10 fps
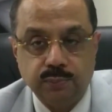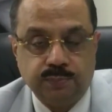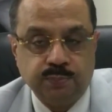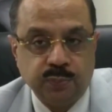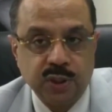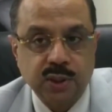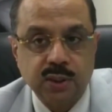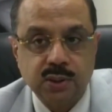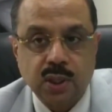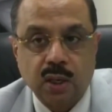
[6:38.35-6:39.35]
This
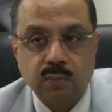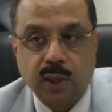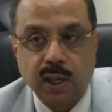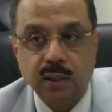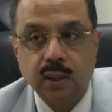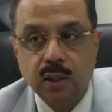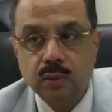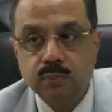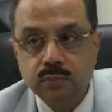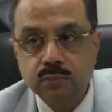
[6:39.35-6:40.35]
can start by
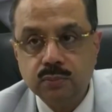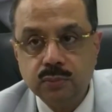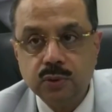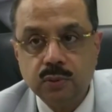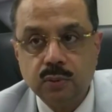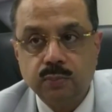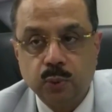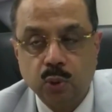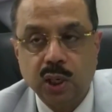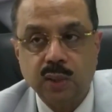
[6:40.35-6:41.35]

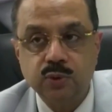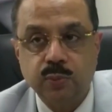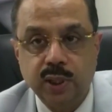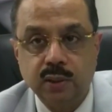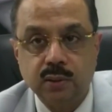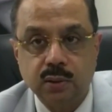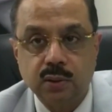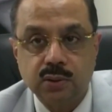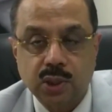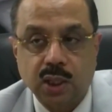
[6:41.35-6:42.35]
programs being
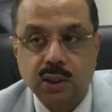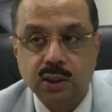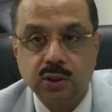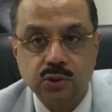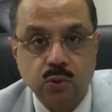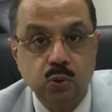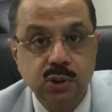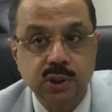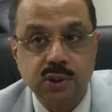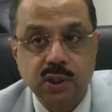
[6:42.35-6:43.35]
started in the
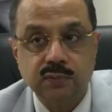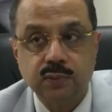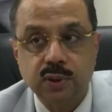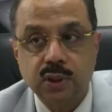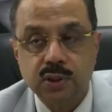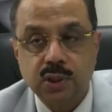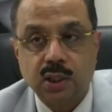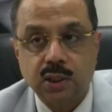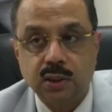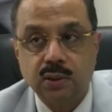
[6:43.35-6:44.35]
schools itself,
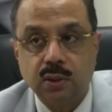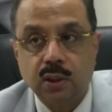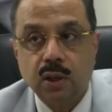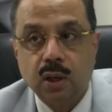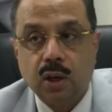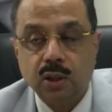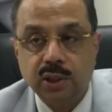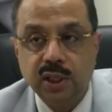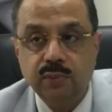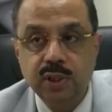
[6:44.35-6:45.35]
started on
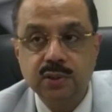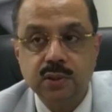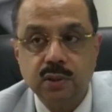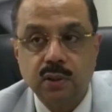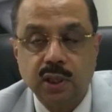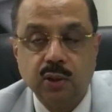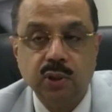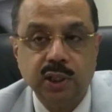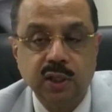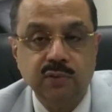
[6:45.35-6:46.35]
TVs,
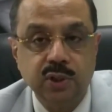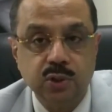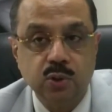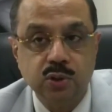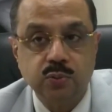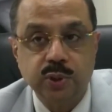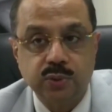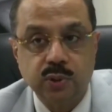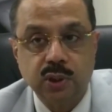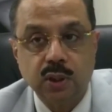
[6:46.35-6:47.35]
regular TV shows
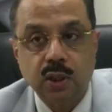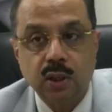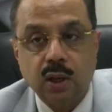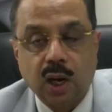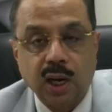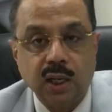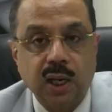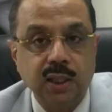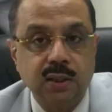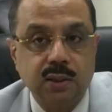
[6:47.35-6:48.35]
which will
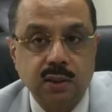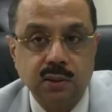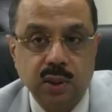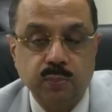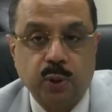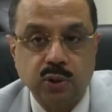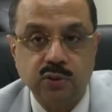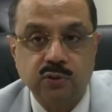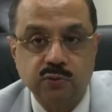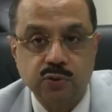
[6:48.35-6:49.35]
highlight the
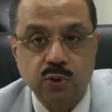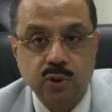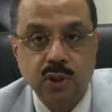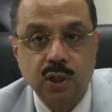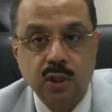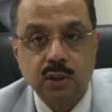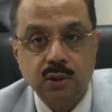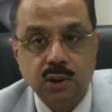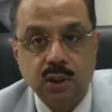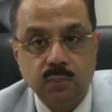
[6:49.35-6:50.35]
importance of stroke,
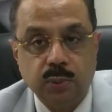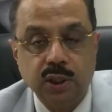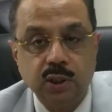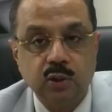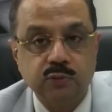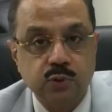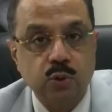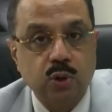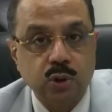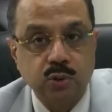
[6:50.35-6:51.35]
the burden of
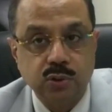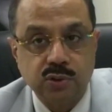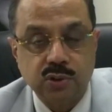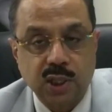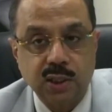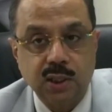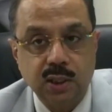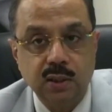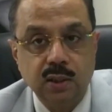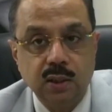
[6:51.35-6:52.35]
stroke onto the
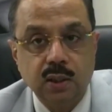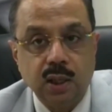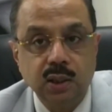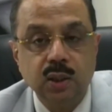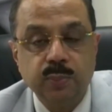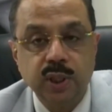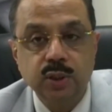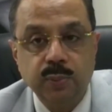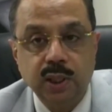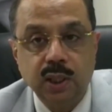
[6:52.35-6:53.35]
society, in the
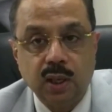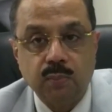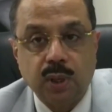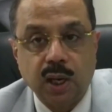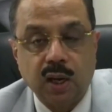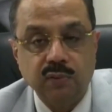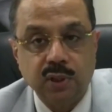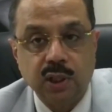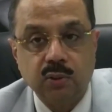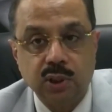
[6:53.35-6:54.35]
print media by
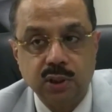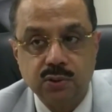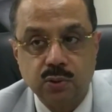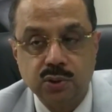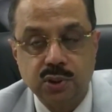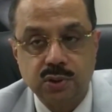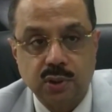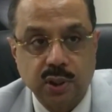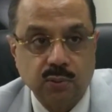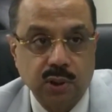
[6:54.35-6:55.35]
having regular discourses,
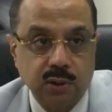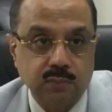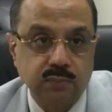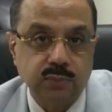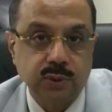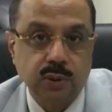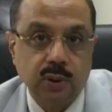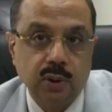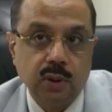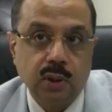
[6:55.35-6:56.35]
regular
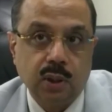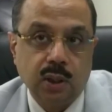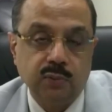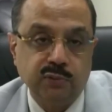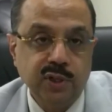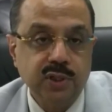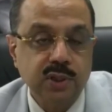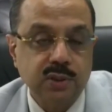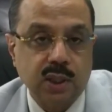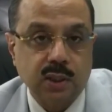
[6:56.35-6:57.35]

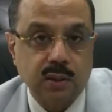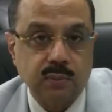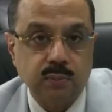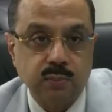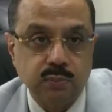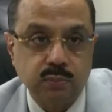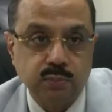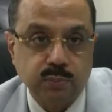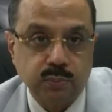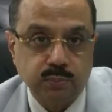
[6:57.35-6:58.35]
features that are
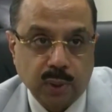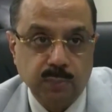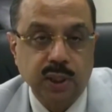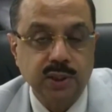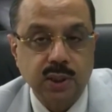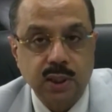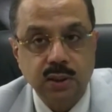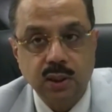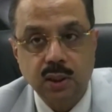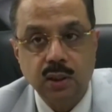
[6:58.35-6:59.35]
published
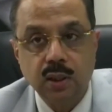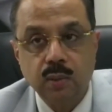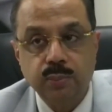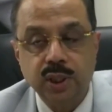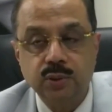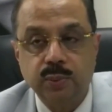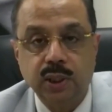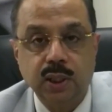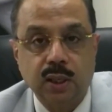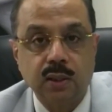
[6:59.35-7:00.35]
in the print
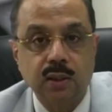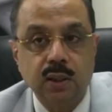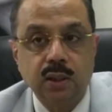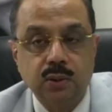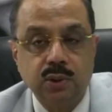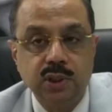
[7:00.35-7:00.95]
media to